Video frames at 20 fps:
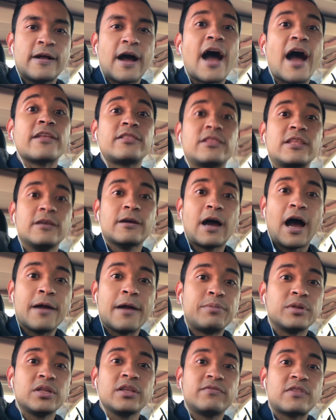I
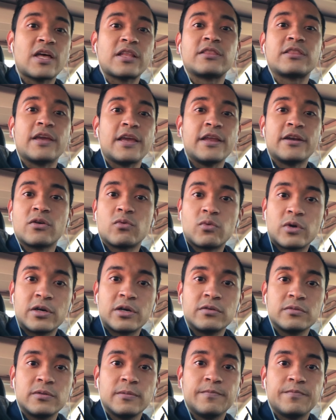believe that the inner
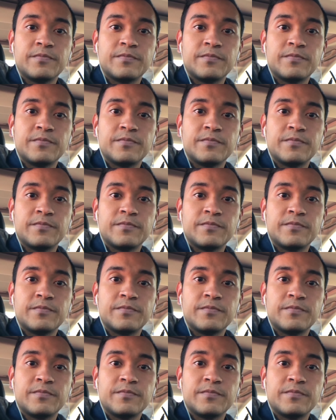world,